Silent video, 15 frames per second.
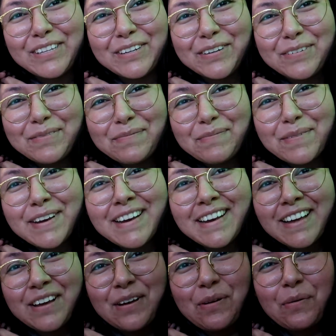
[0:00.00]
soup
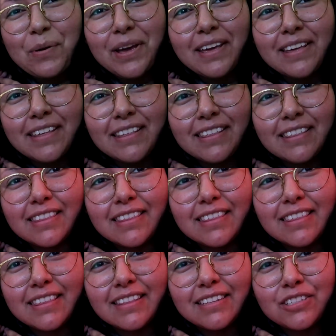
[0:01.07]
with
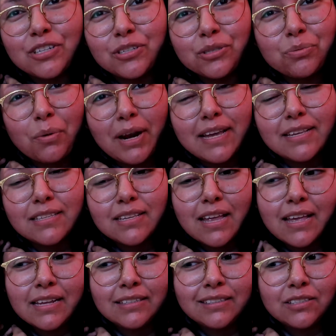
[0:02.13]
just rice
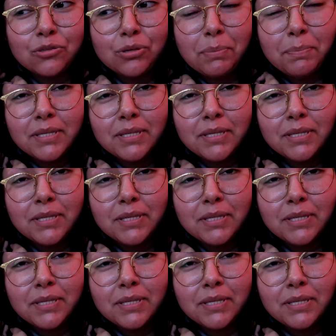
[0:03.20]
and sweet